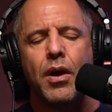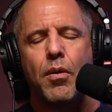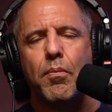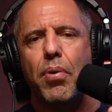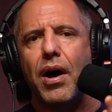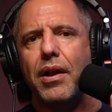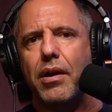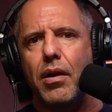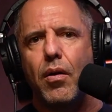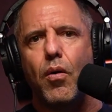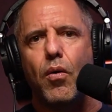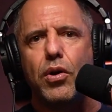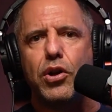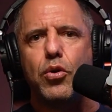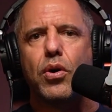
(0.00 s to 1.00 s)
But
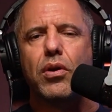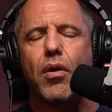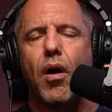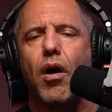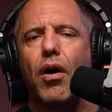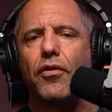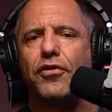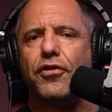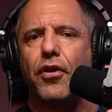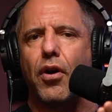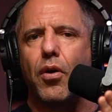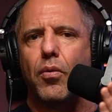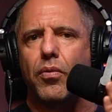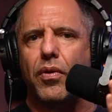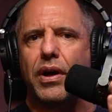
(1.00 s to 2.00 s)
you can
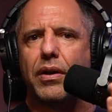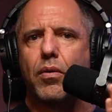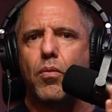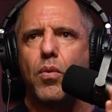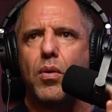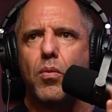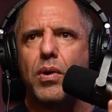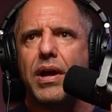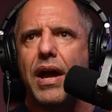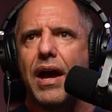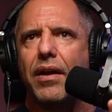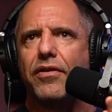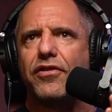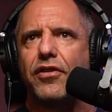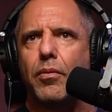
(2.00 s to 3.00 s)
also, like we
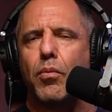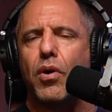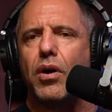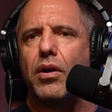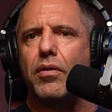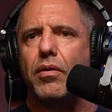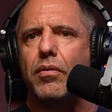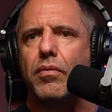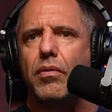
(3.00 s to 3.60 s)
had someone